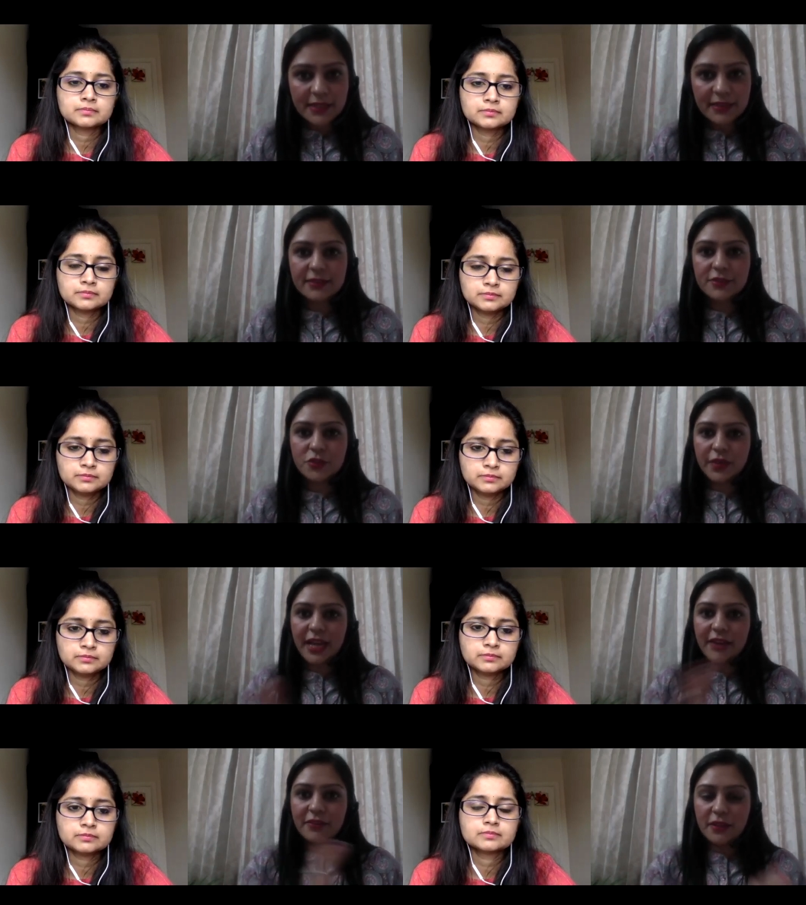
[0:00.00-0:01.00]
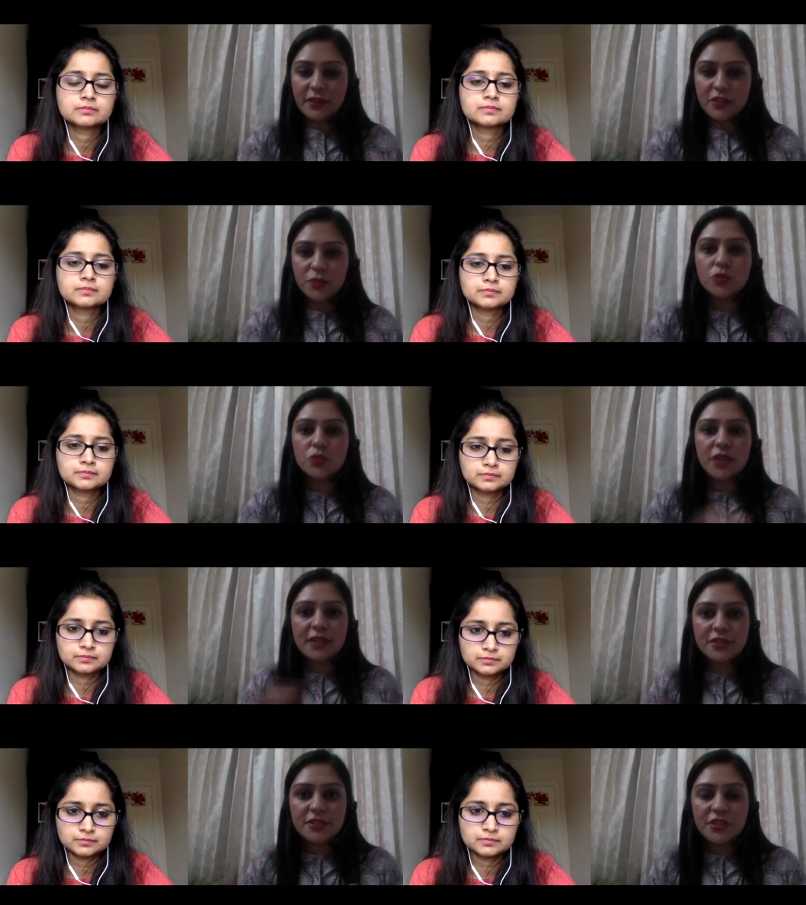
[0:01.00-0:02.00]
Speaker 1: so we have a smooth
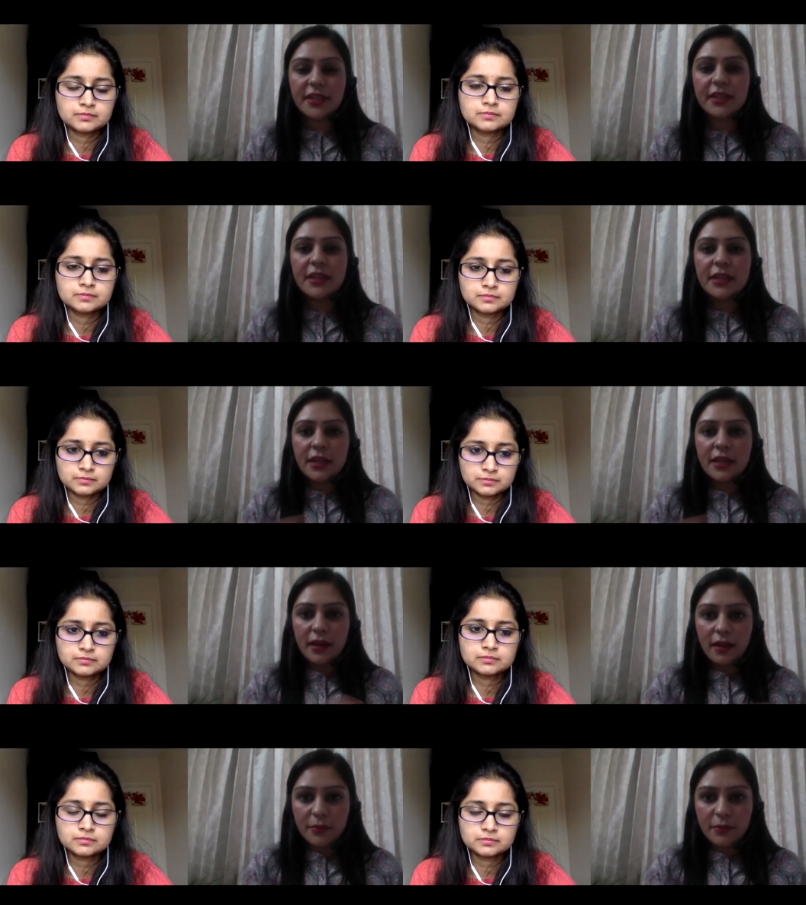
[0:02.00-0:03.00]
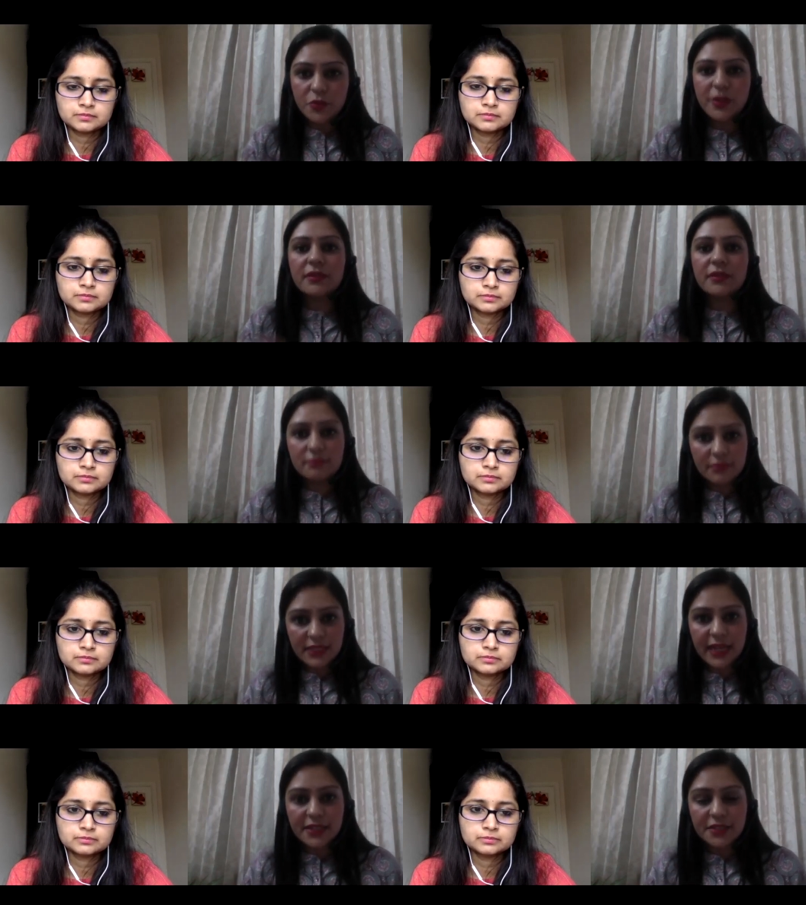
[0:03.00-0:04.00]
transitioning between the
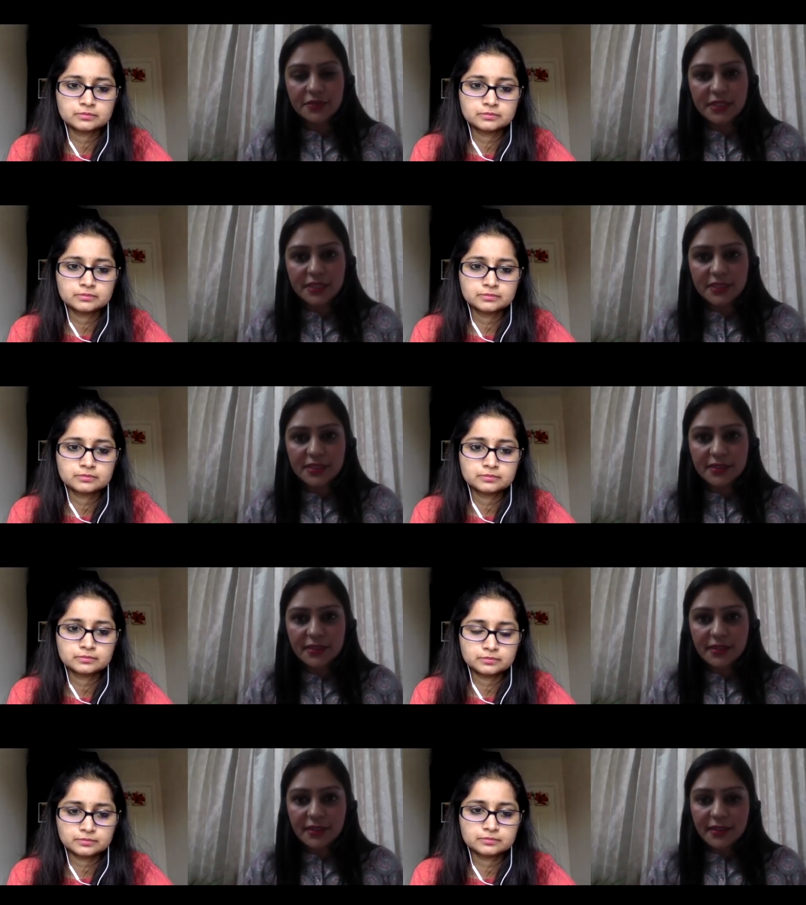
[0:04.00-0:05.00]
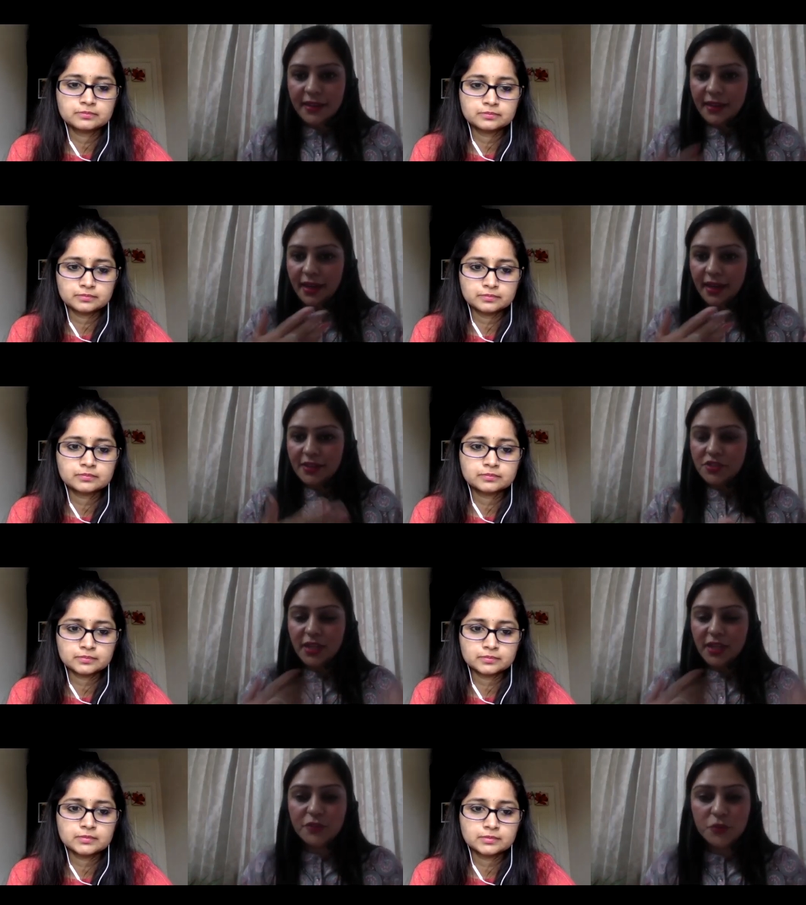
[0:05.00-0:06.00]
activities. Anjana,
Speaker 2: if
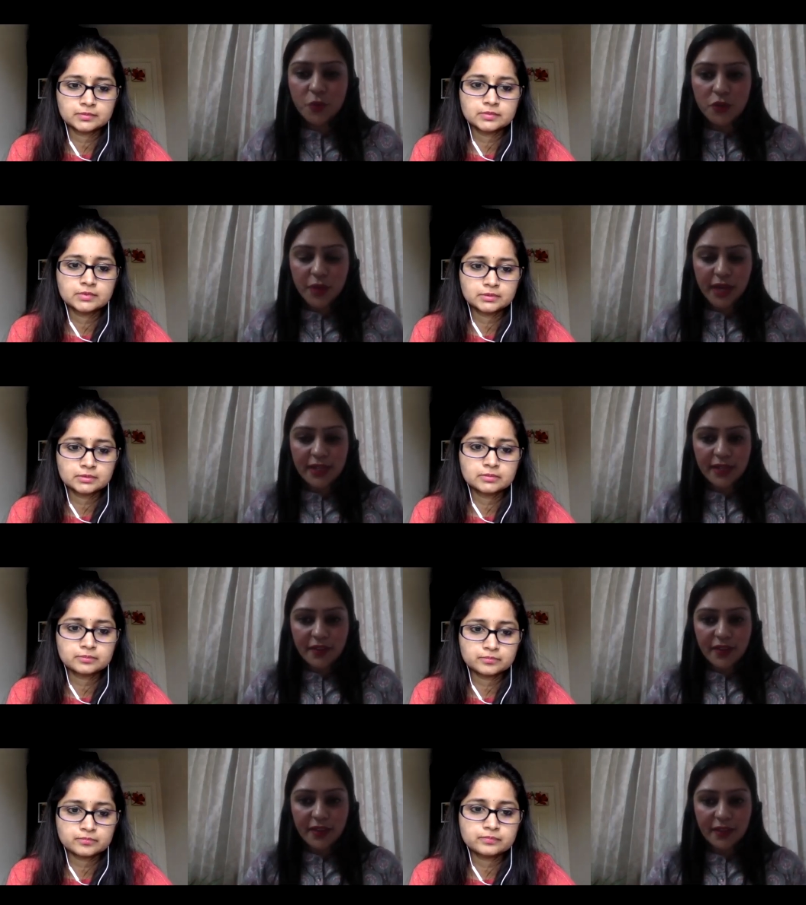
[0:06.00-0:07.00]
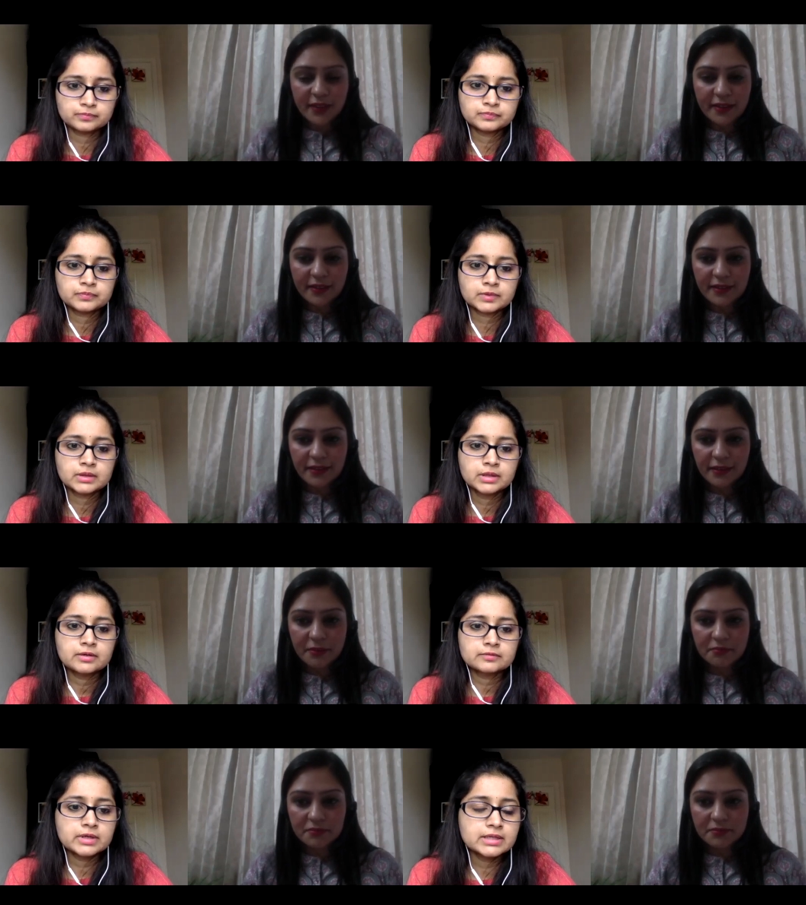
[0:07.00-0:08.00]
you want to add anything.
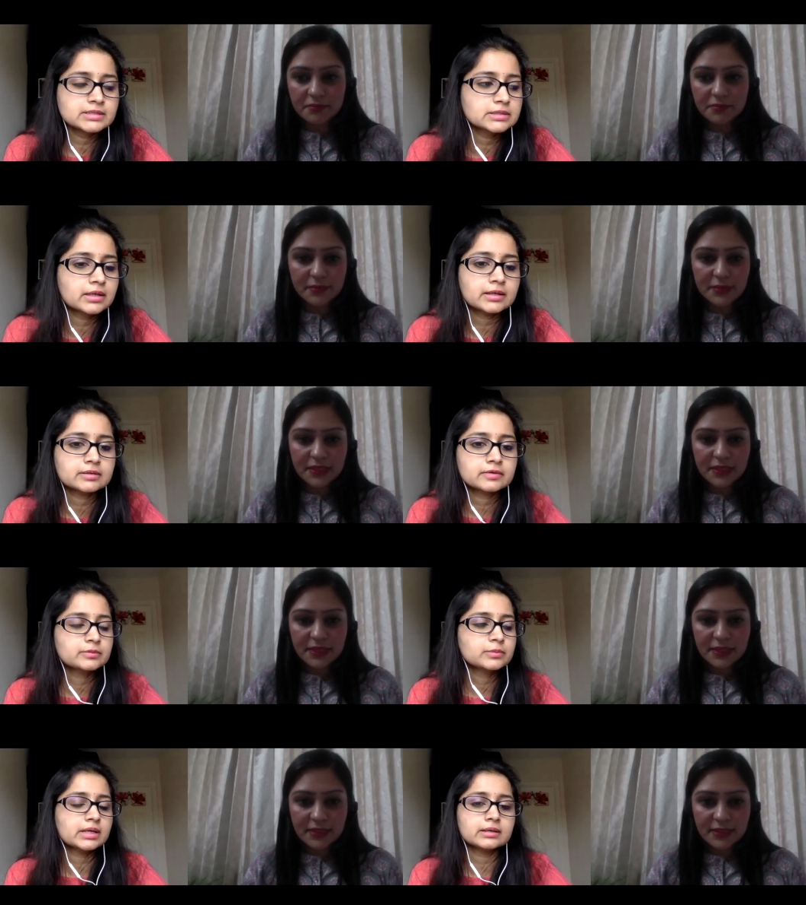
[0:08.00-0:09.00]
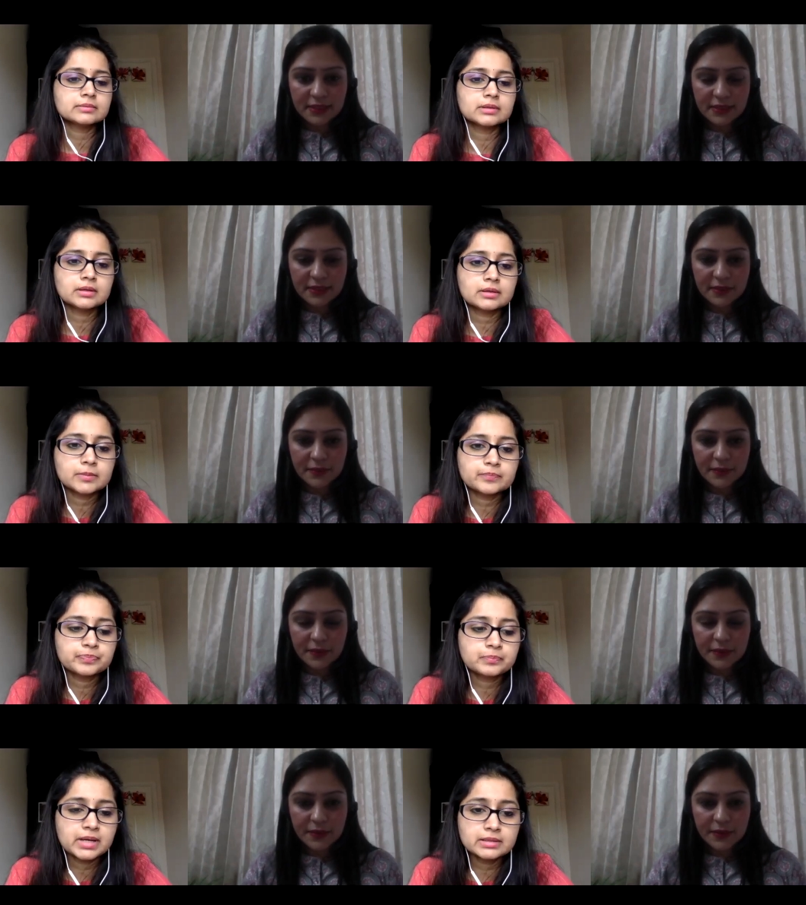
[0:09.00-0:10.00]
Right, yeah, I agree with that.
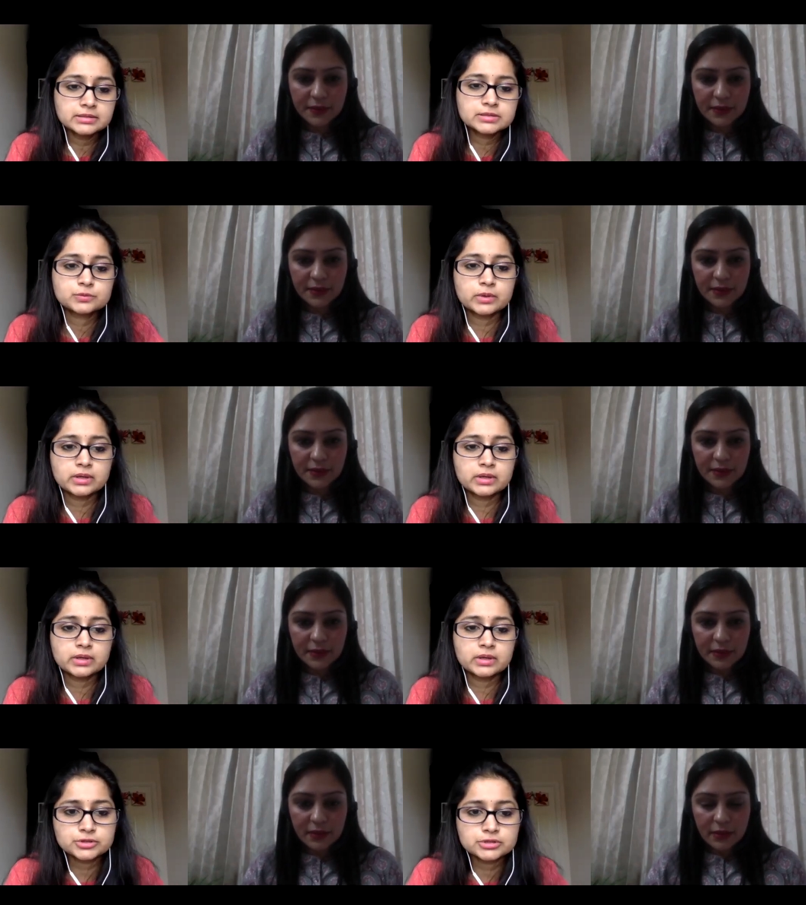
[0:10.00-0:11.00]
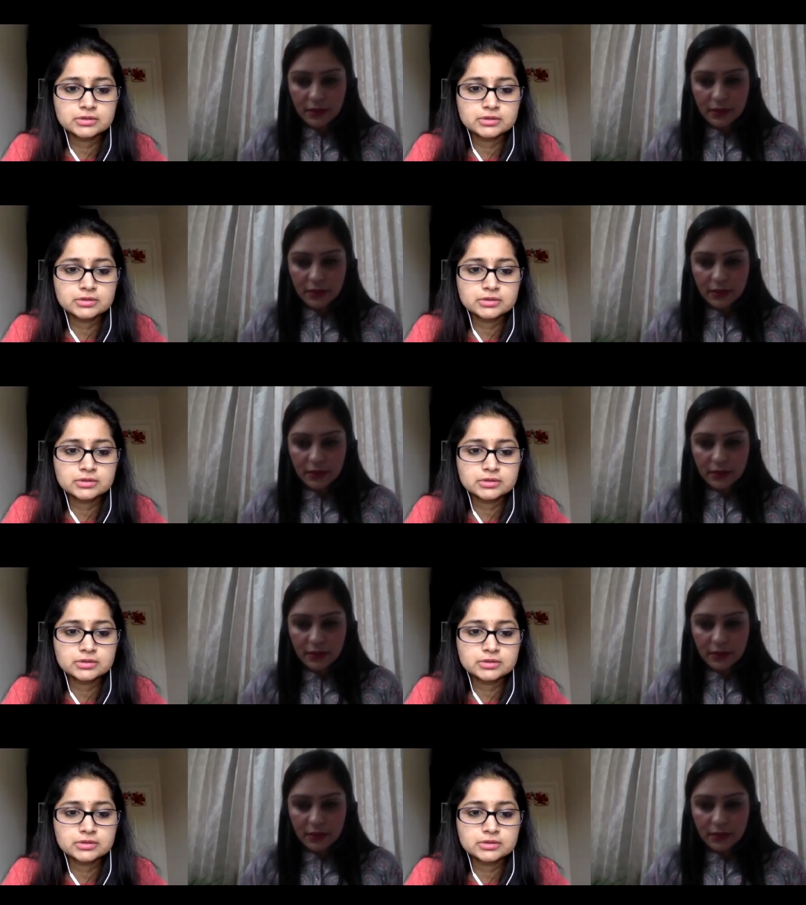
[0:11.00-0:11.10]
Planning is very crucial